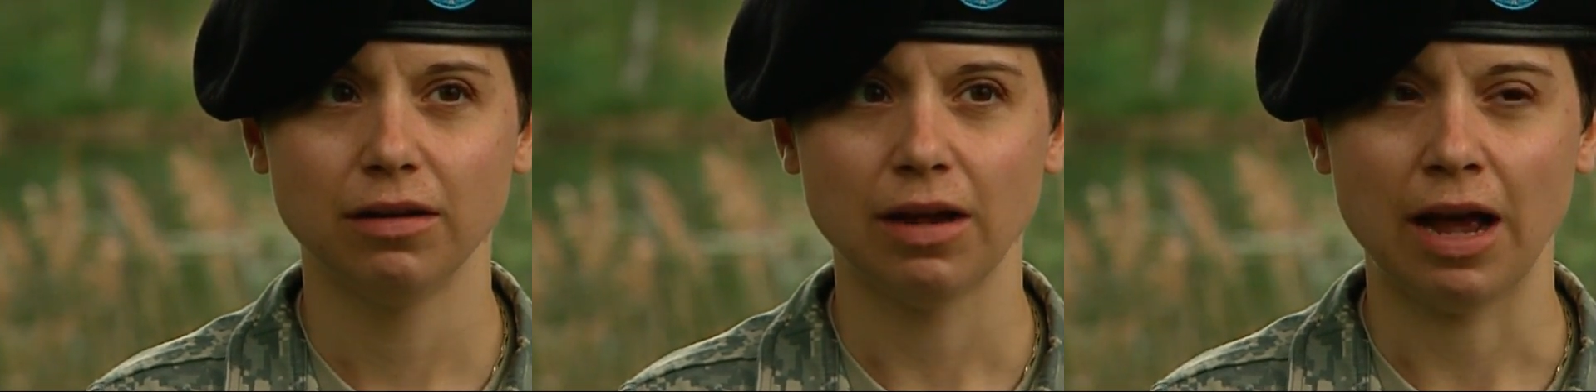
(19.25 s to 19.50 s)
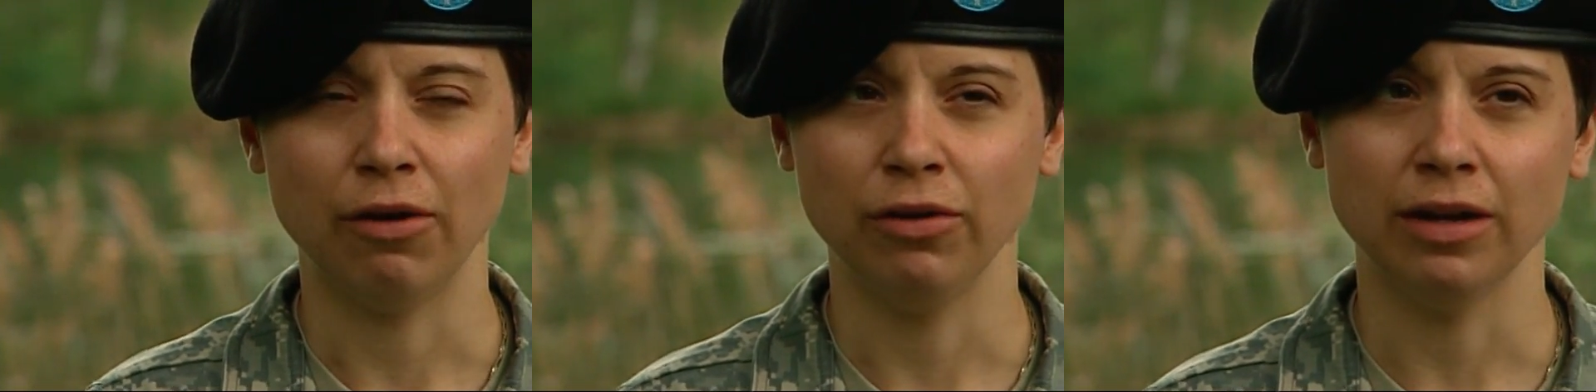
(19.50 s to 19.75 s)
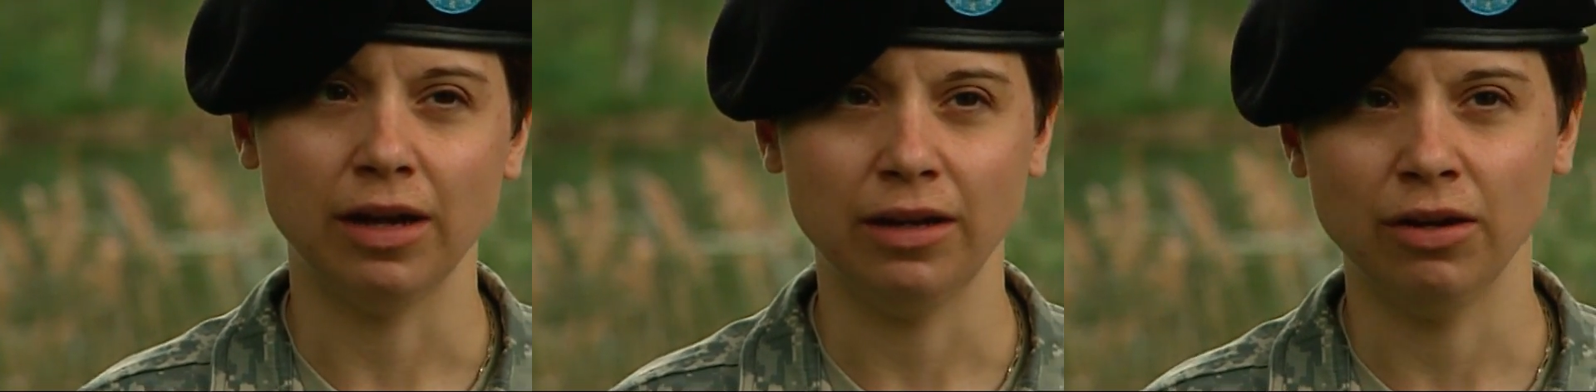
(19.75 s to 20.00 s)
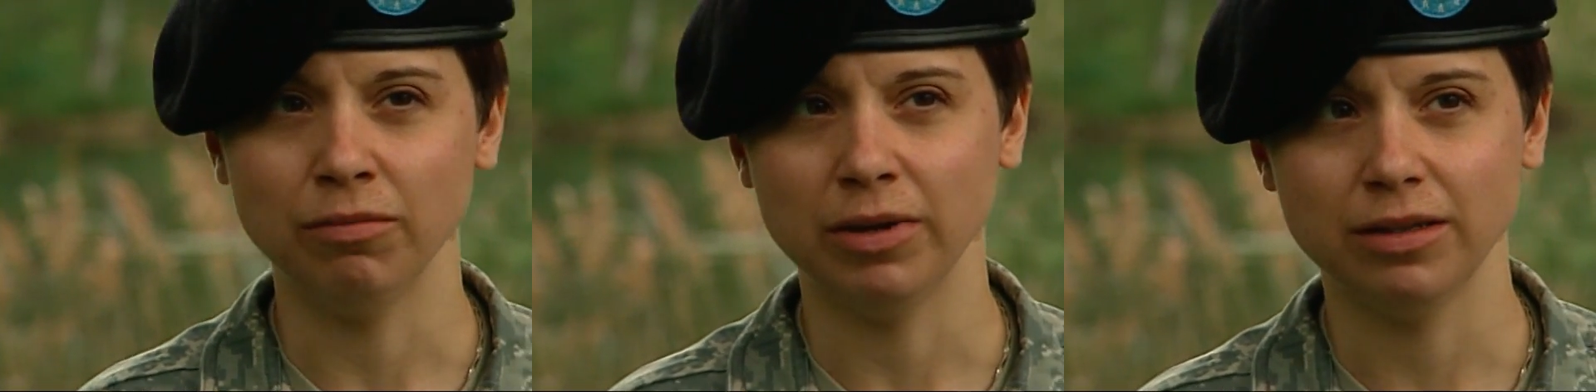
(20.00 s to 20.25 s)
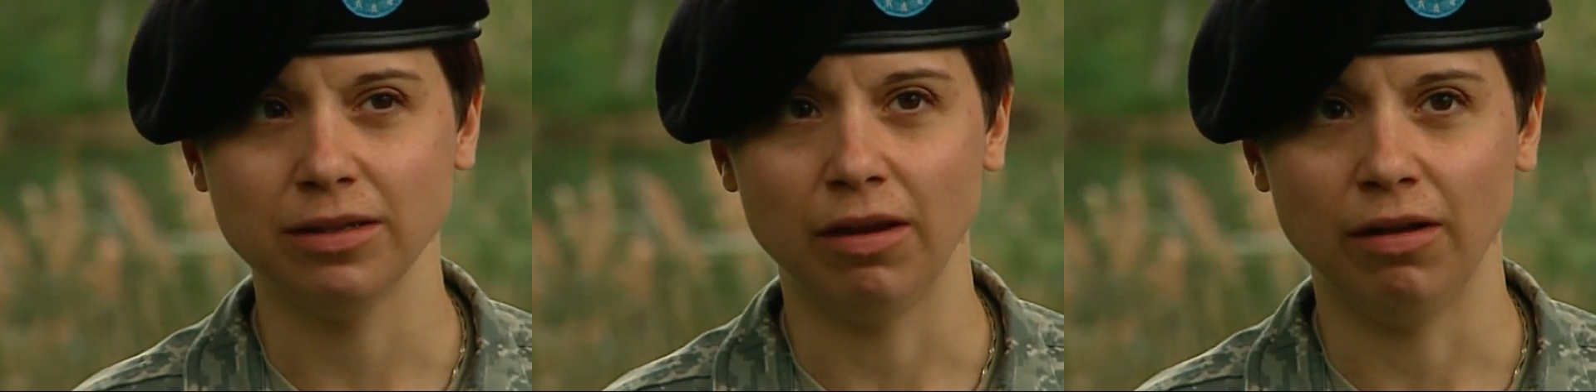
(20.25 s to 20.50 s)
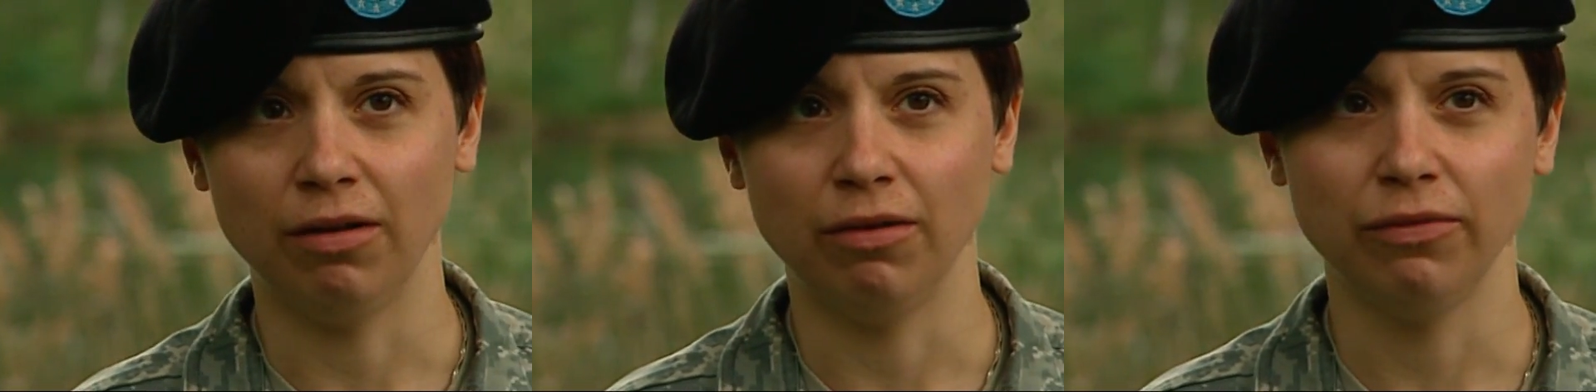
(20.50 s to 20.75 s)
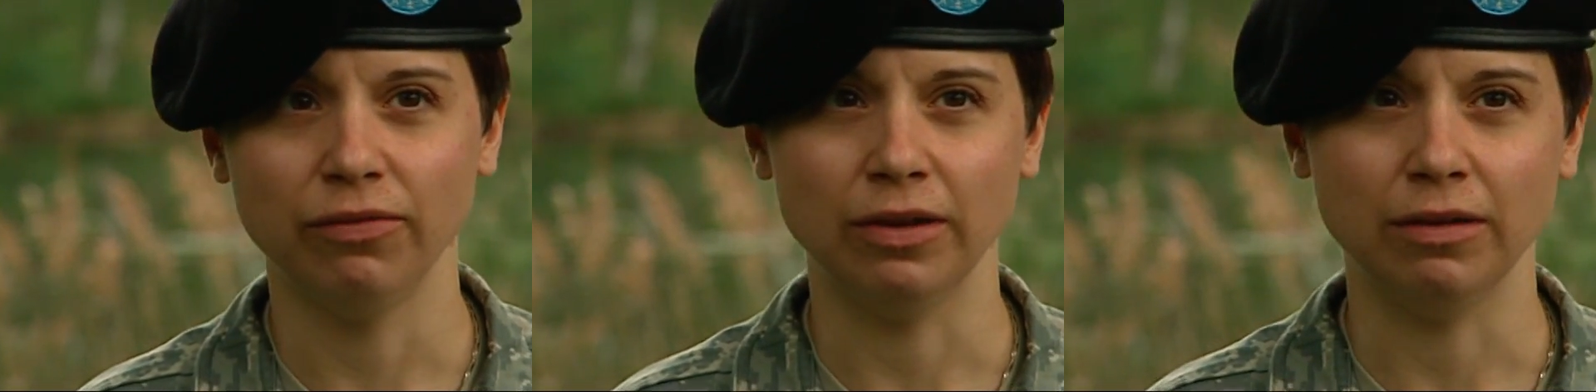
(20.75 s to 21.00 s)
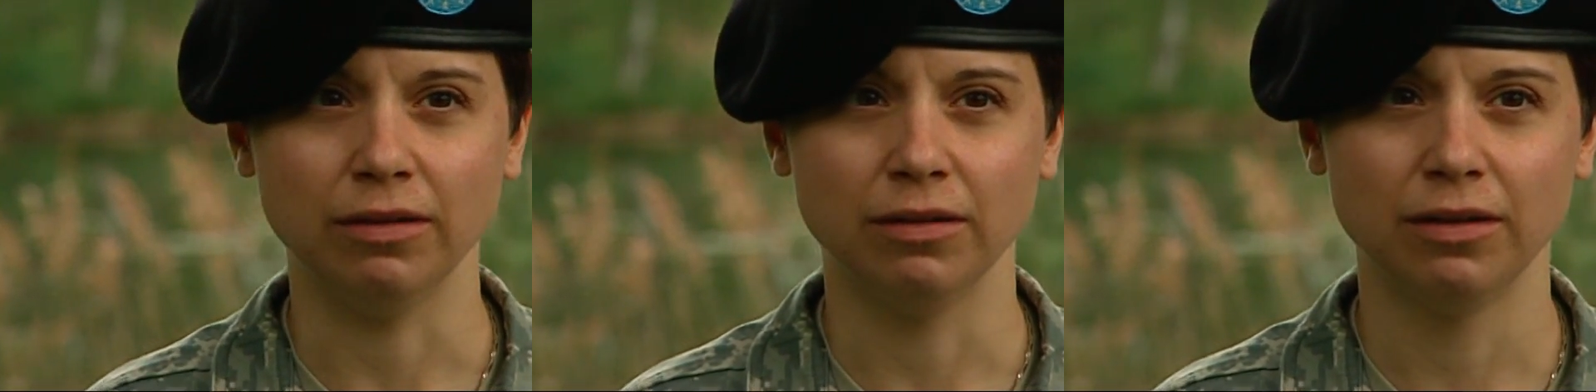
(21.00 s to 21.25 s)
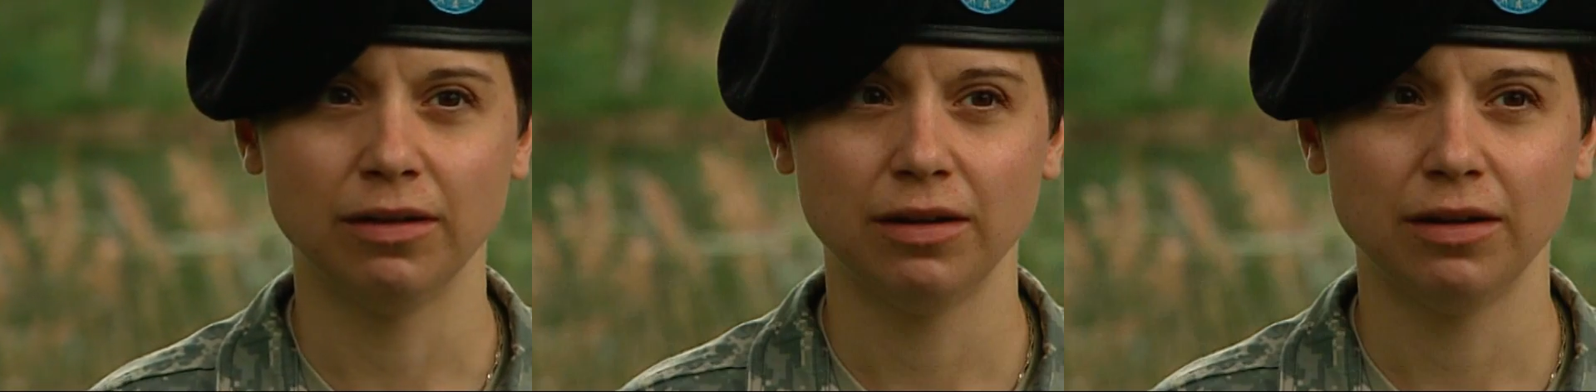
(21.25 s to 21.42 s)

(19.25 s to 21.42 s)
how can I kill myself, and